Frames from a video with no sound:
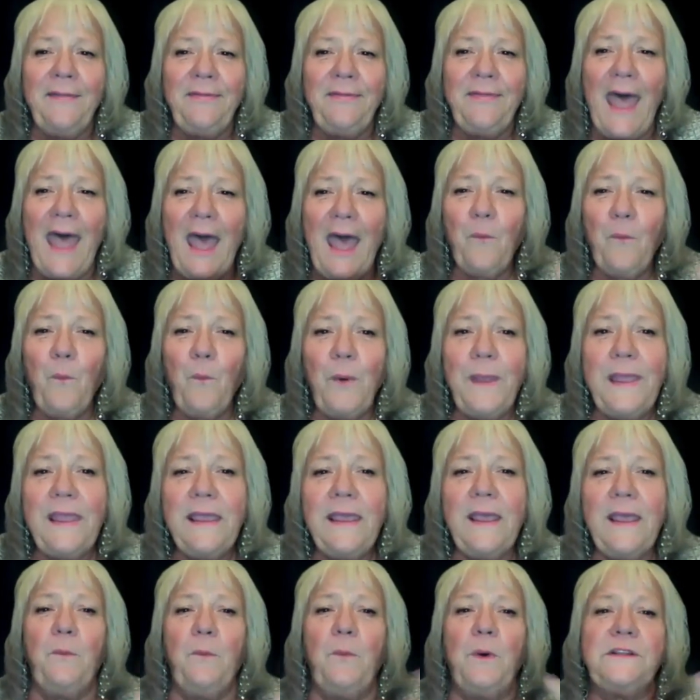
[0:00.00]
that
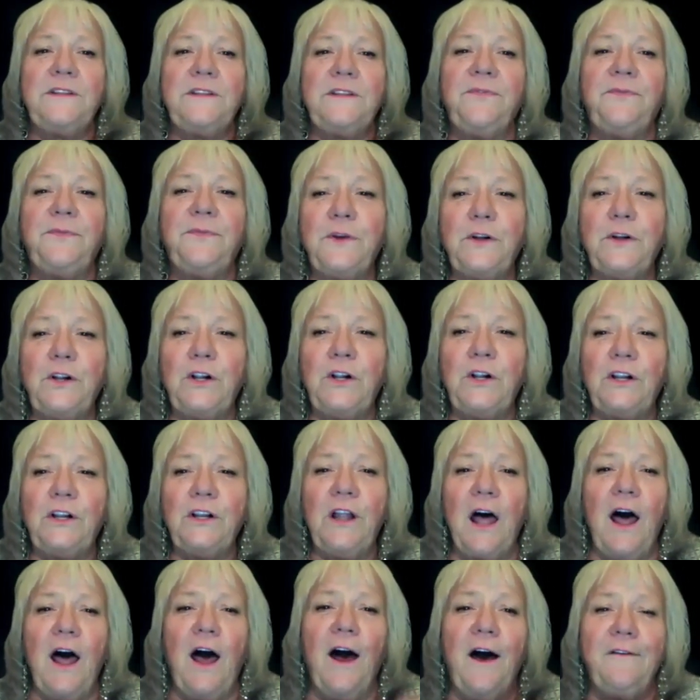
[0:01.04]
weekend was
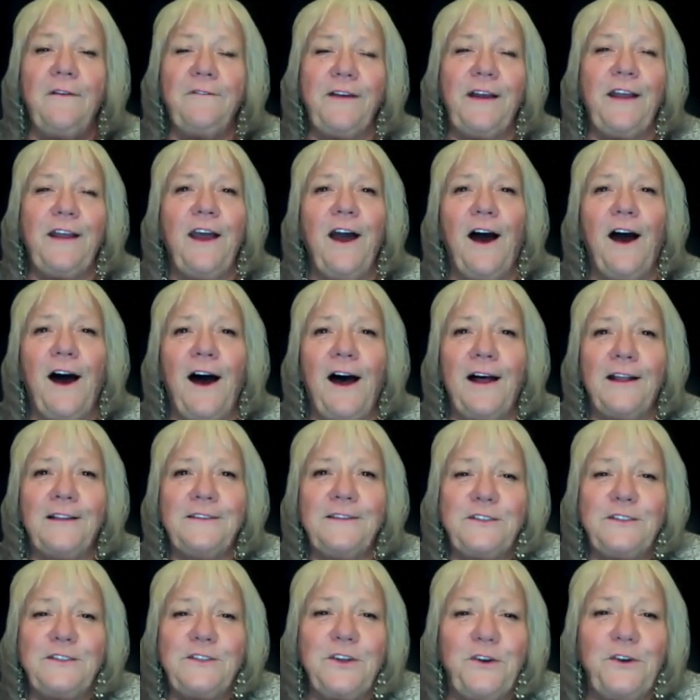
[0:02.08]
full of
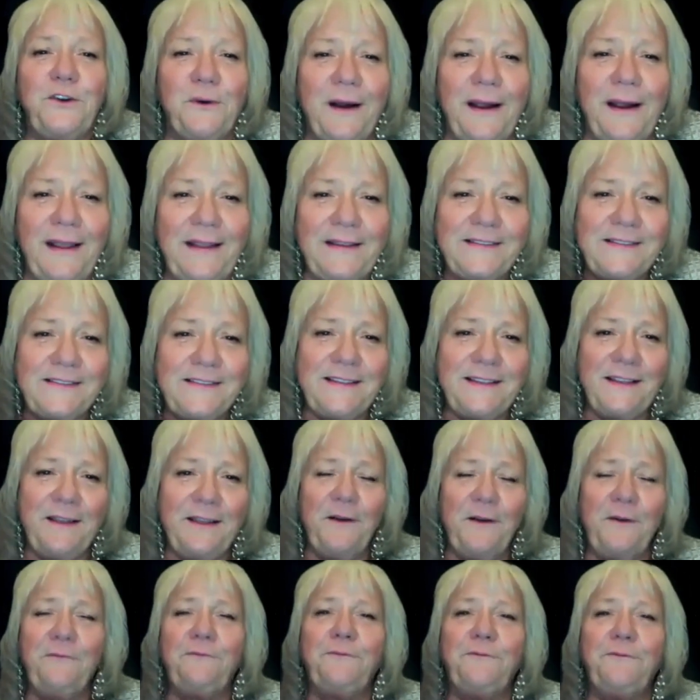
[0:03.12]
God's grace,
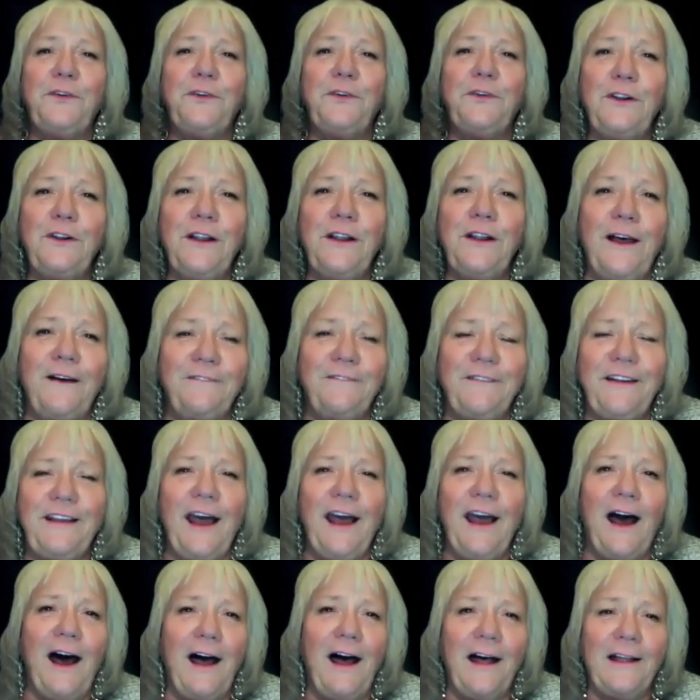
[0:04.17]
full of
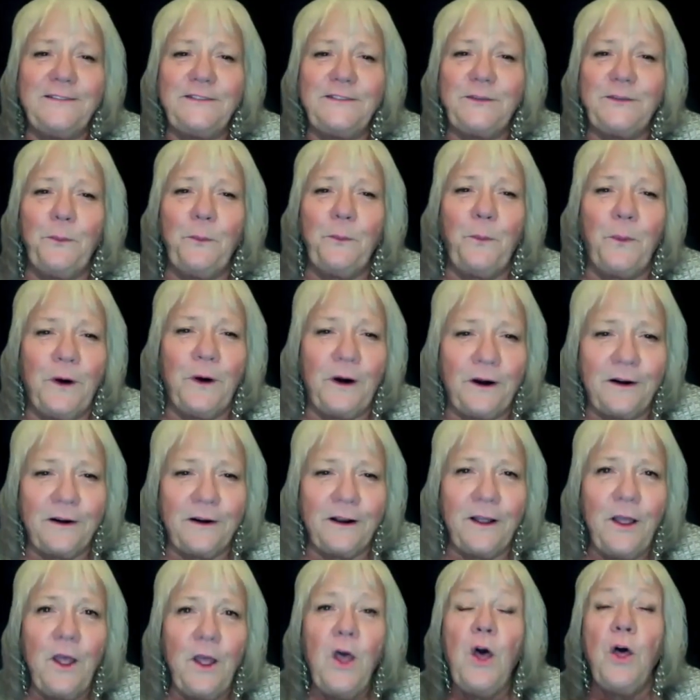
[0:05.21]
God's work
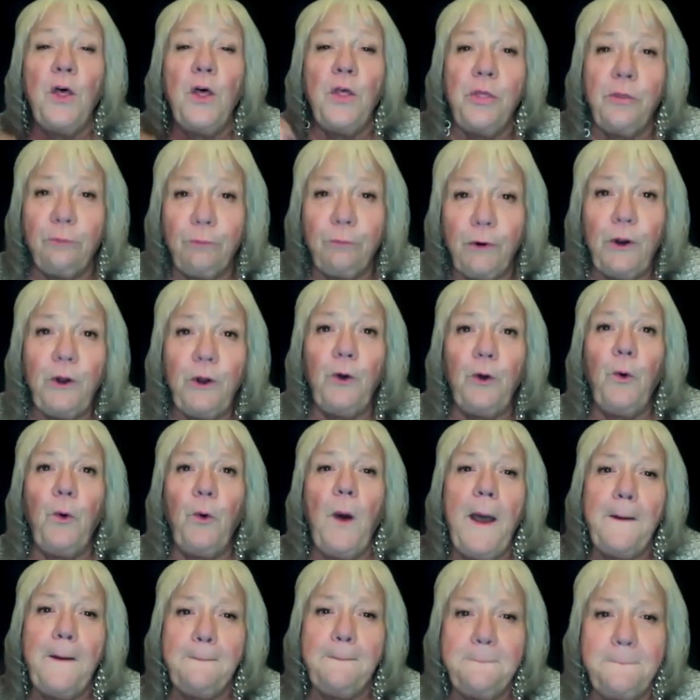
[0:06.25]

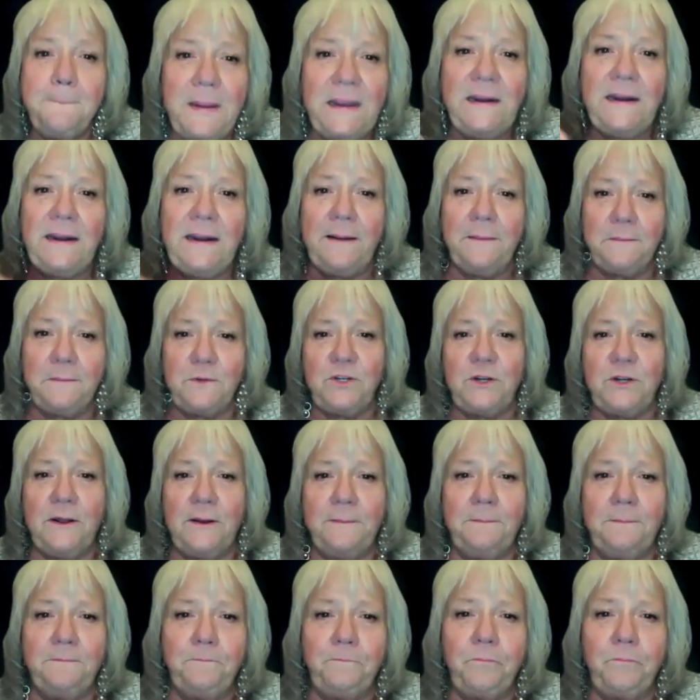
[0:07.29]
through mediumship.